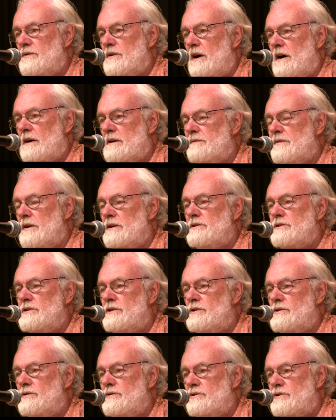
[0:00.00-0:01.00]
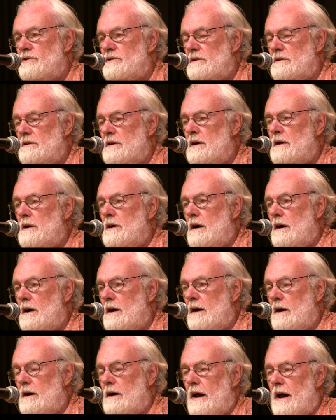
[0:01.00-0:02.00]
you like, of institutional
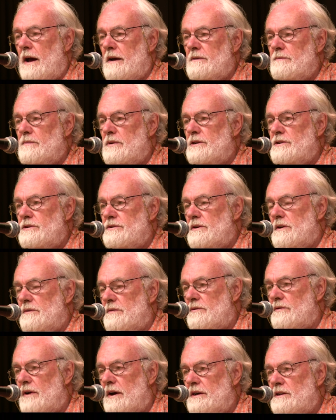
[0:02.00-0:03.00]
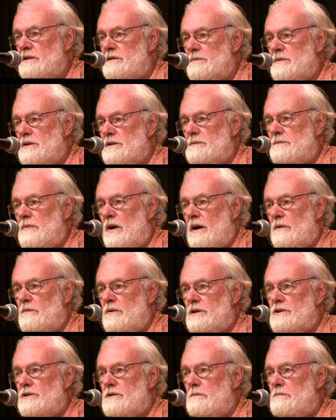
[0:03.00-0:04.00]
and administrative arrangements by
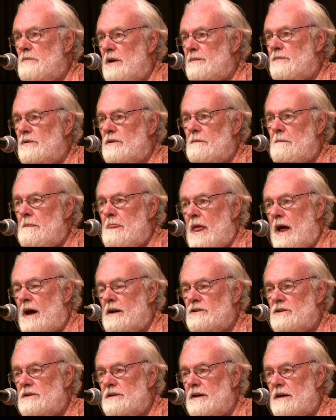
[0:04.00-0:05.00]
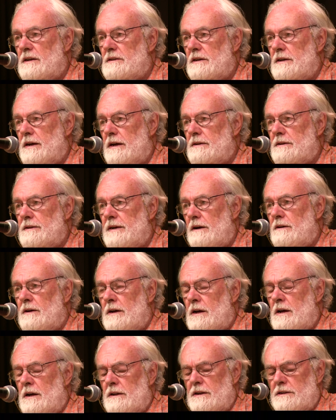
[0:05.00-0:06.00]
which people actually get together. Now,
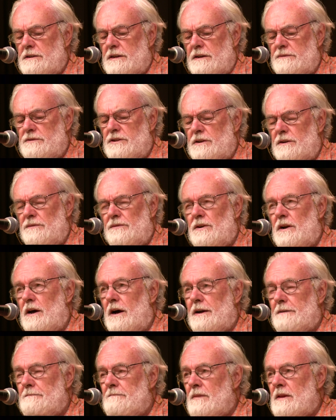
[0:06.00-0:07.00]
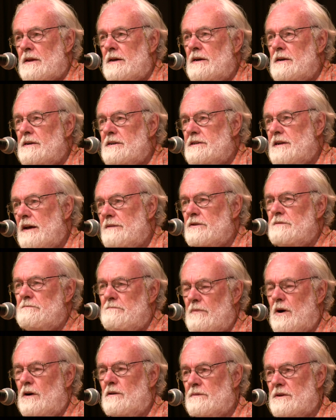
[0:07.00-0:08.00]
this gives you, if you like, seven
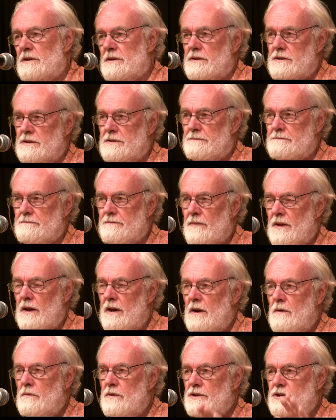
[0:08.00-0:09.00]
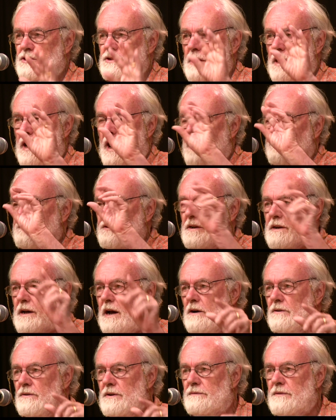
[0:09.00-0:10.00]
moments which have to
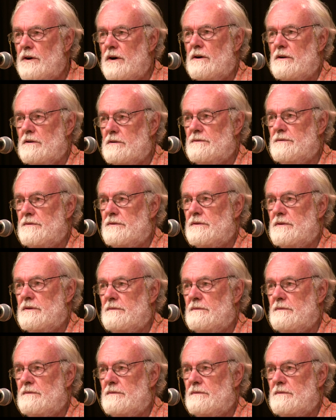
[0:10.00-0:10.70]
co-evolve